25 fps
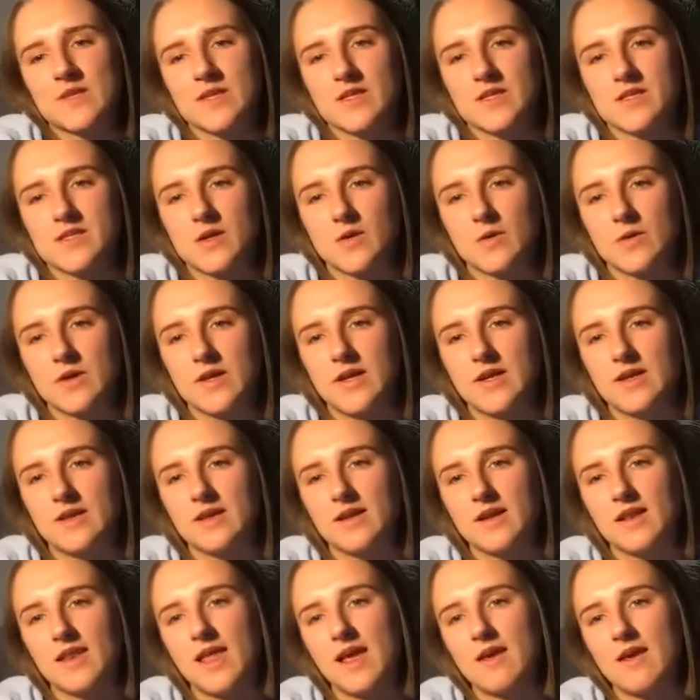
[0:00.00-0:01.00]
So
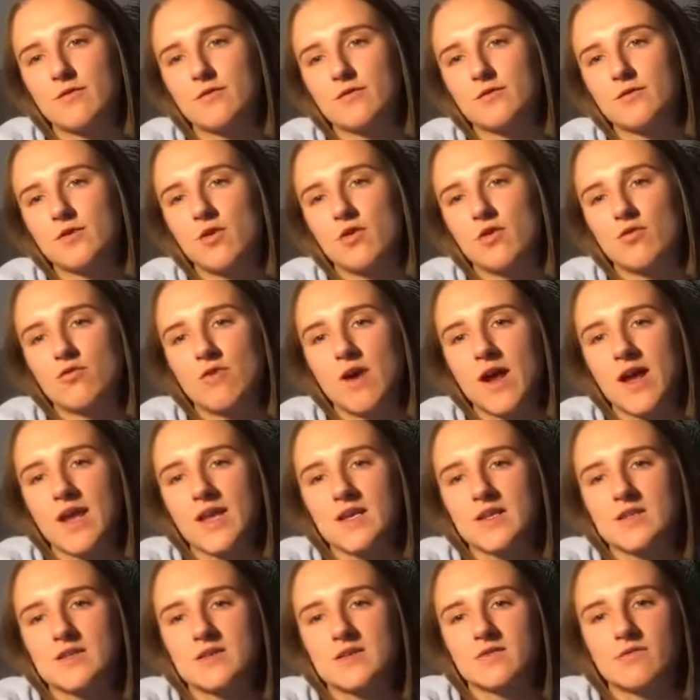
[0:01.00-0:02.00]
either left or right,
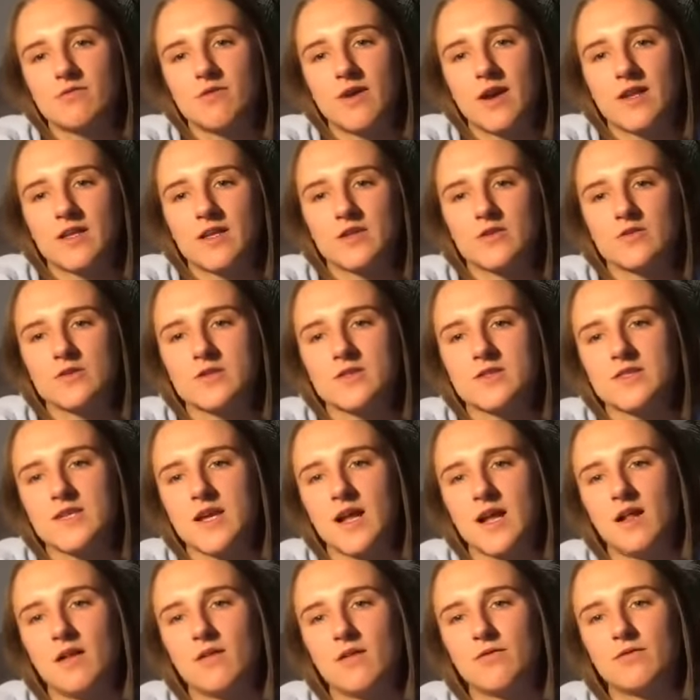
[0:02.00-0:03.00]
find
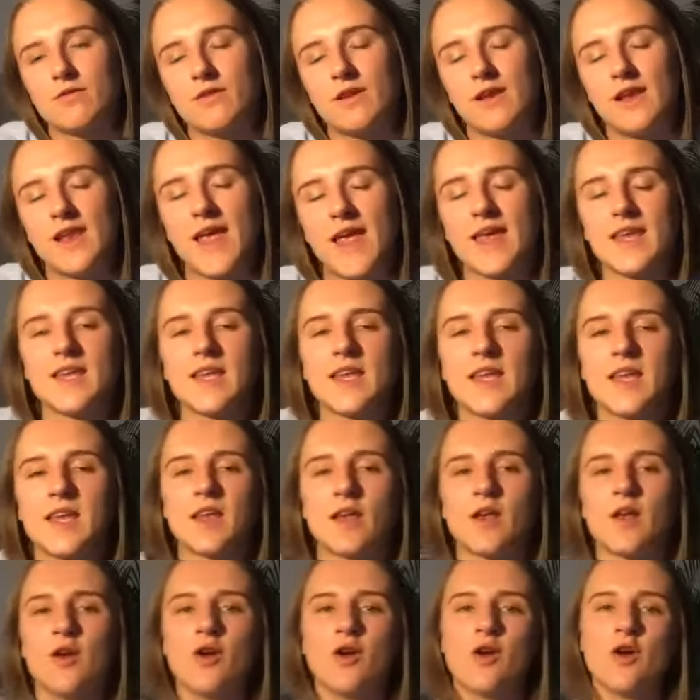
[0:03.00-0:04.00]
yourself
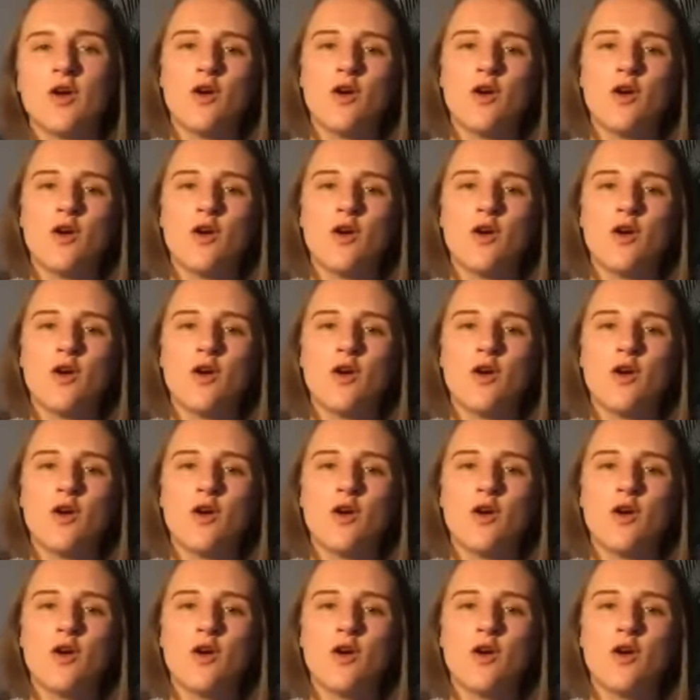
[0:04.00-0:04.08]
laying